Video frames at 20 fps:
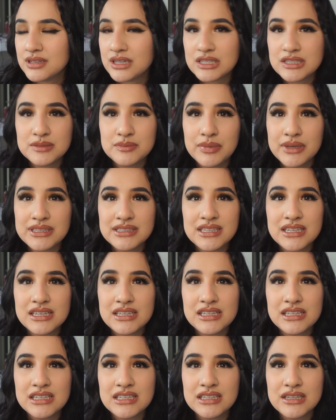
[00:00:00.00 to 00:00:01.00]
that's
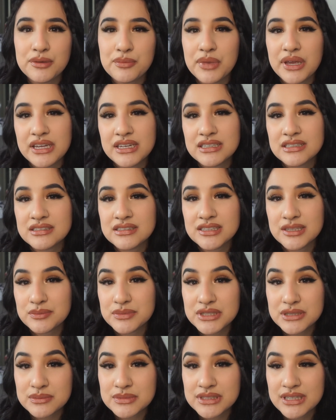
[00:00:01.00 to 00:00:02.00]
basically the main
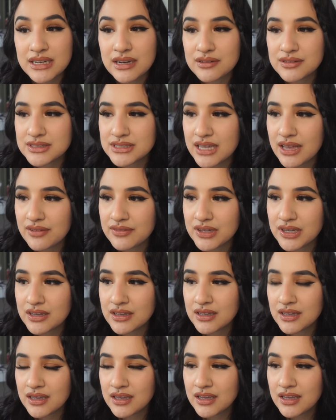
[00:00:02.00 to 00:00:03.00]
symptoms that I was having.